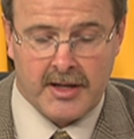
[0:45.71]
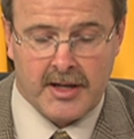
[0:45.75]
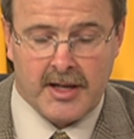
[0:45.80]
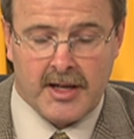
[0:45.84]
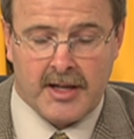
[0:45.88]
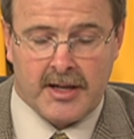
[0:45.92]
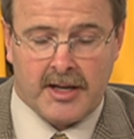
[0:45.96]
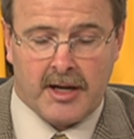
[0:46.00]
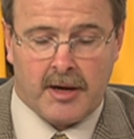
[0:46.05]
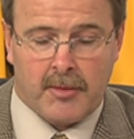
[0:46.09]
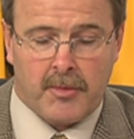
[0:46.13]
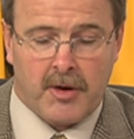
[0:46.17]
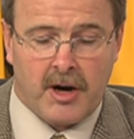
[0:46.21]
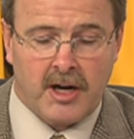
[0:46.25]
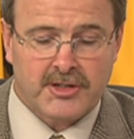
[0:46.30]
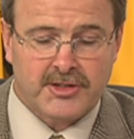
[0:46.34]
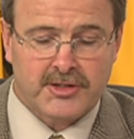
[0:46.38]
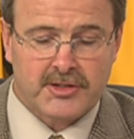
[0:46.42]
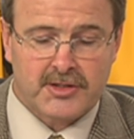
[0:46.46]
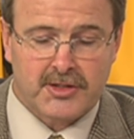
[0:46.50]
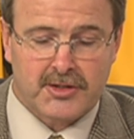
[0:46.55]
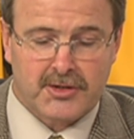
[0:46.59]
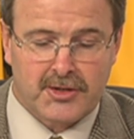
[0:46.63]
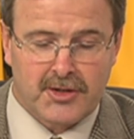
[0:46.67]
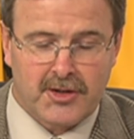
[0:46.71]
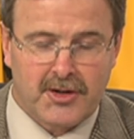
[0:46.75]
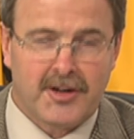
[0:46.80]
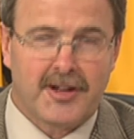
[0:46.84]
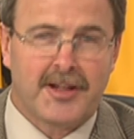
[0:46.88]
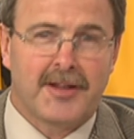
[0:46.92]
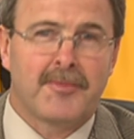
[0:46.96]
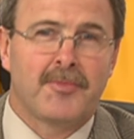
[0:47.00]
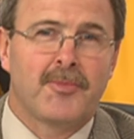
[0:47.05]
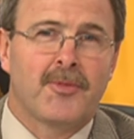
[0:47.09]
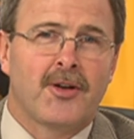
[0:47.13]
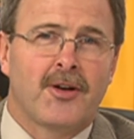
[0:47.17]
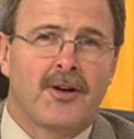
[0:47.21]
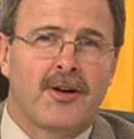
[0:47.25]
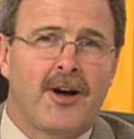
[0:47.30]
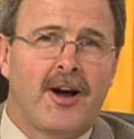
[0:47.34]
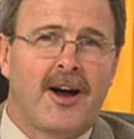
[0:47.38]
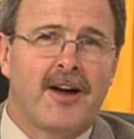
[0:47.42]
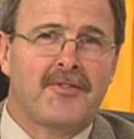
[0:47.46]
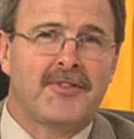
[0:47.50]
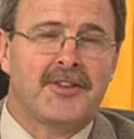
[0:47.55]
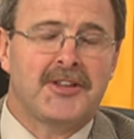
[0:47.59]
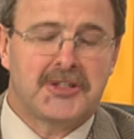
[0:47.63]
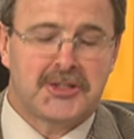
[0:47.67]
Now, Marshall's attorney,
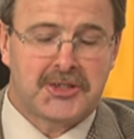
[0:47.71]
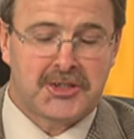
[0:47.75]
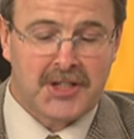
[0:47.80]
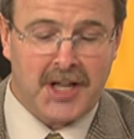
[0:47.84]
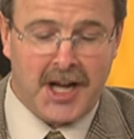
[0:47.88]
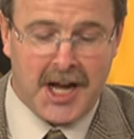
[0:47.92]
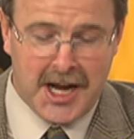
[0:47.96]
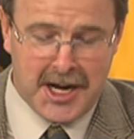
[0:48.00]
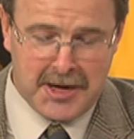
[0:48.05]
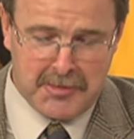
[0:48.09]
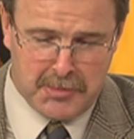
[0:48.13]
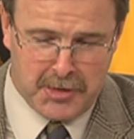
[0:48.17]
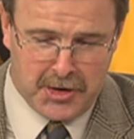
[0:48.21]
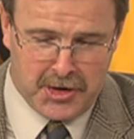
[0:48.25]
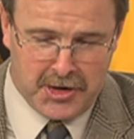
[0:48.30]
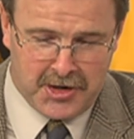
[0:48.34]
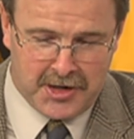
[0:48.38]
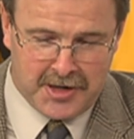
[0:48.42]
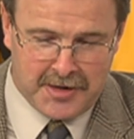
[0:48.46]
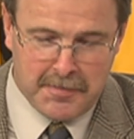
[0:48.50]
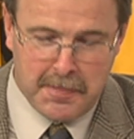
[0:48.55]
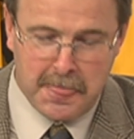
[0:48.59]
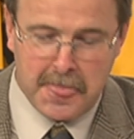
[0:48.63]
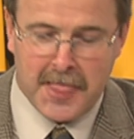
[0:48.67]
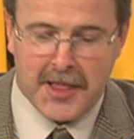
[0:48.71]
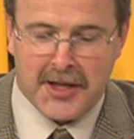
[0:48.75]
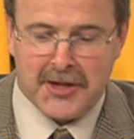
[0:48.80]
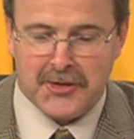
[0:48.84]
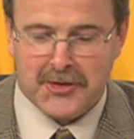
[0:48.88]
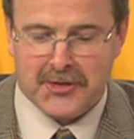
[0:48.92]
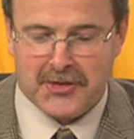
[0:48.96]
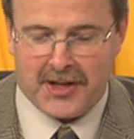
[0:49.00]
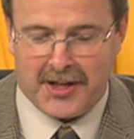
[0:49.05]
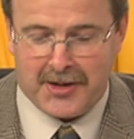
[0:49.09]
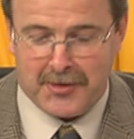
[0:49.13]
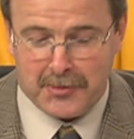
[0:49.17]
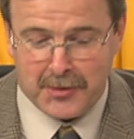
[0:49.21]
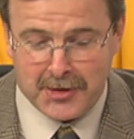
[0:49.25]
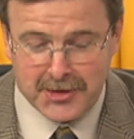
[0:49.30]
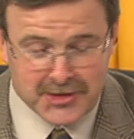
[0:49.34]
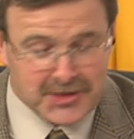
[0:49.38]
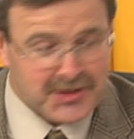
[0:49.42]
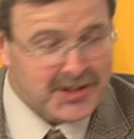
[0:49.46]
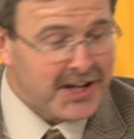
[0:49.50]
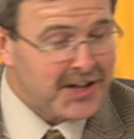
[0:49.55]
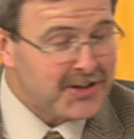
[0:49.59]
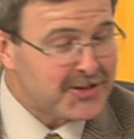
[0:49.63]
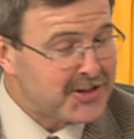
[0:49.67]
Harvey Steinberg, said, which
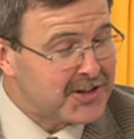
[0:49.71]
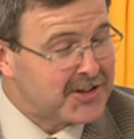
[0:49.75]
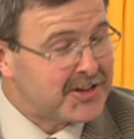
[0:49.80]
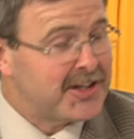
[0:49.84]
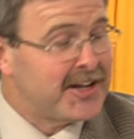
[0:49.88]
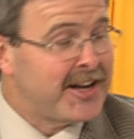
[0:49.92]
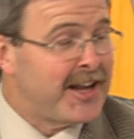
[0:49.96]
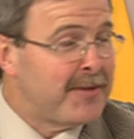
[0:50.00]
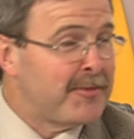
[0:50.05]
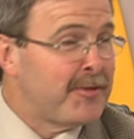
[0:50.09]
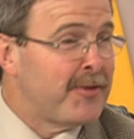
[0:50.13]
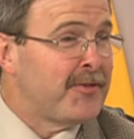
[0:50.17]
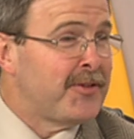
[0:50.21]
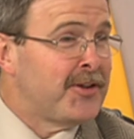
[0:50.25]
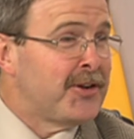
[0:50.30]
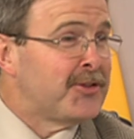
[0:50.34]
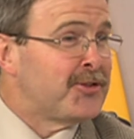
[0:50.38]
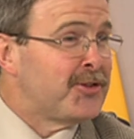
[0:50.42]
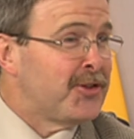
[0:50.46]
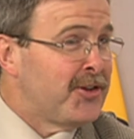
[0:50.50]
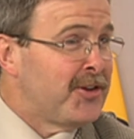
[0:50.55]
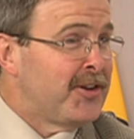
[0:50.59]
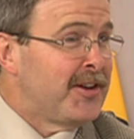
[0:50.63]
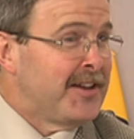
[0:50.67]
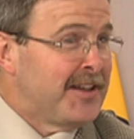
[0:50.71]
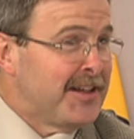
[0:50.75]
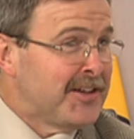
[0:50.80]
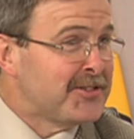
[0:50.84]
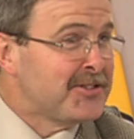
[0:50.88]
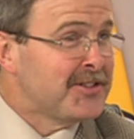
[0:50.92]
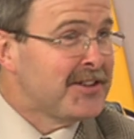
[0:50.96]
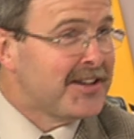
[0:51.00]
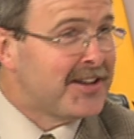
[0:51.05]
sounds like the name of an attorney, doesn't it?